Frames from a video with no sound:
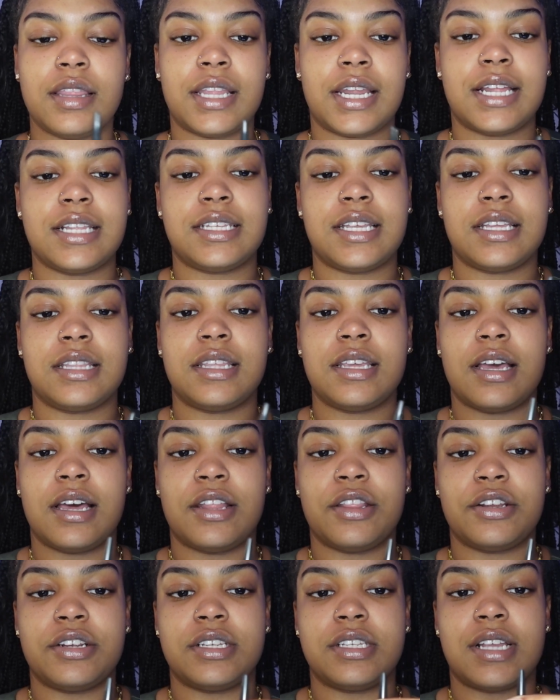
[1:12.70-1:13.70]
then I take the
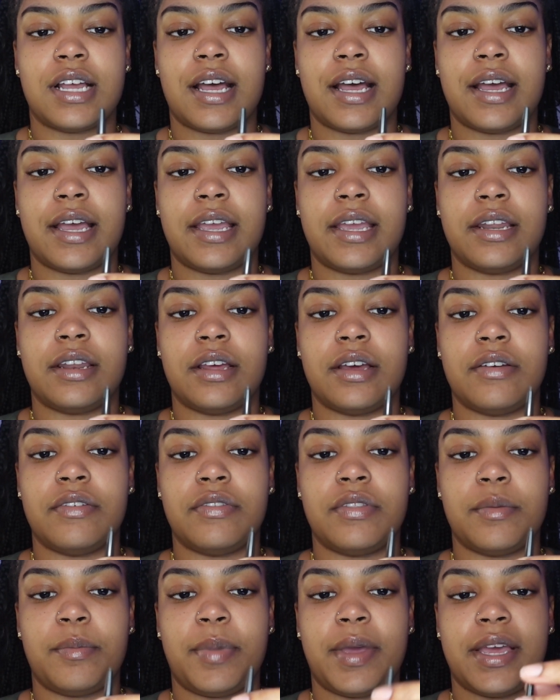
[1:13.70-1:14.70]
other side
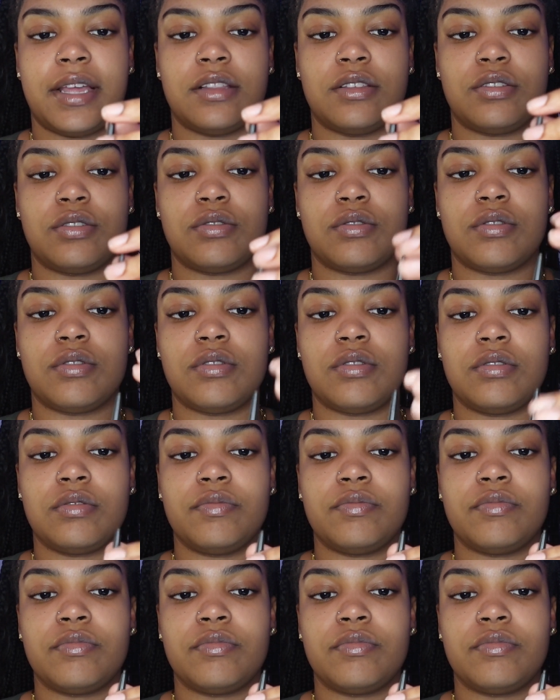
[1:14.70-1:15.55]
of the pencil